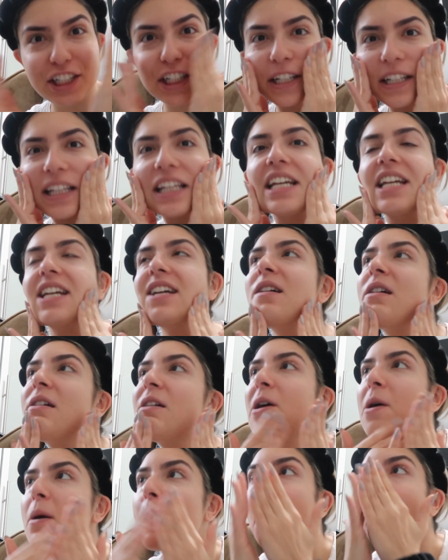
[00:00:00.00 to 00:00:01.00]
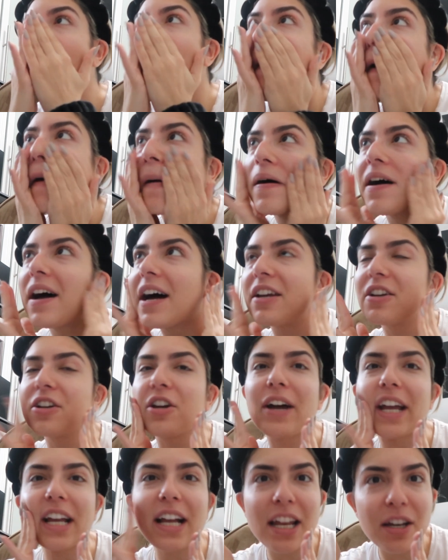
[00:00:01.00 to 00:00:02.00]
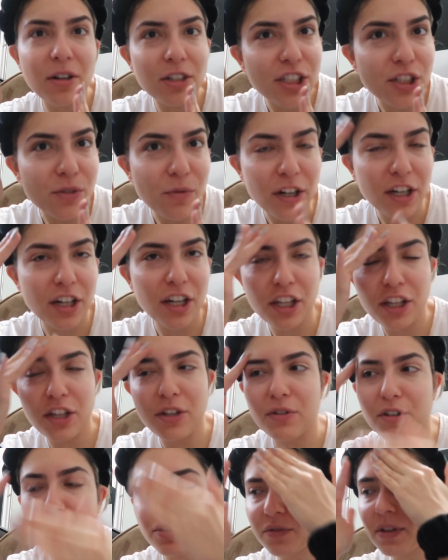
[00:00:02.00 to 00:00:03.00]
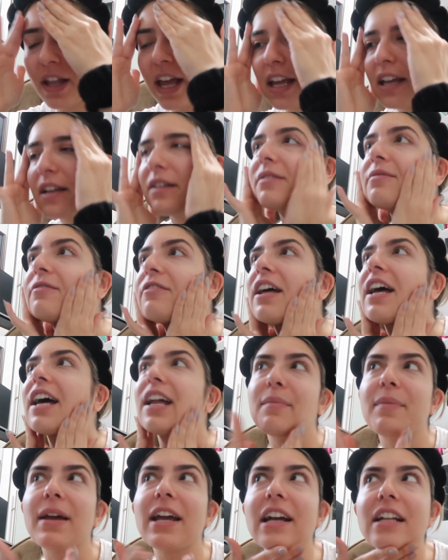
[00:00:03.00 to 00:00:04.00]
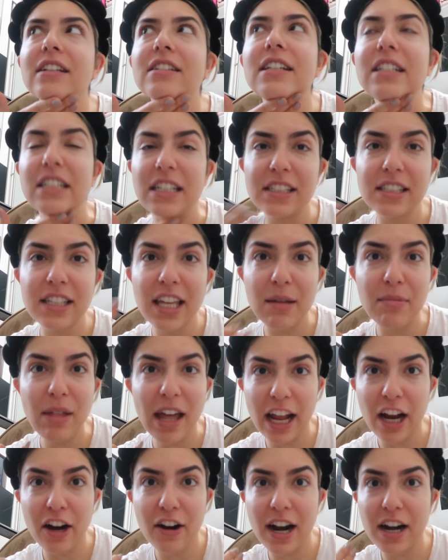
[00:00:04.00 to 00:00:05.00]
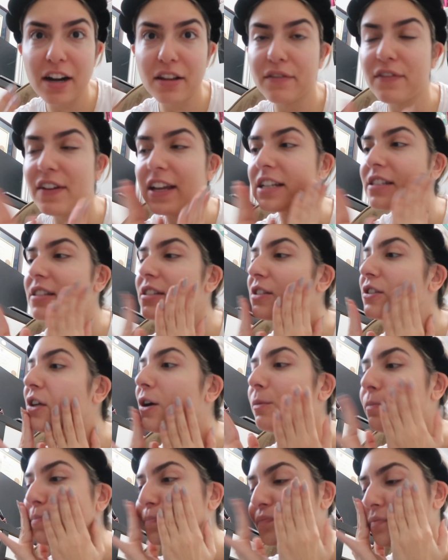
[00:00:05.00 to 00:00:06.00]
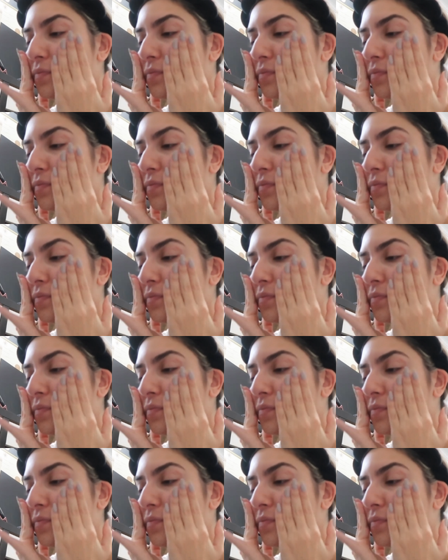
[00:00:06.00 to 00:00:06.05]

girly. I don't know, I kind of just wanted a cute new like headband. It does keep the hair out of the face, so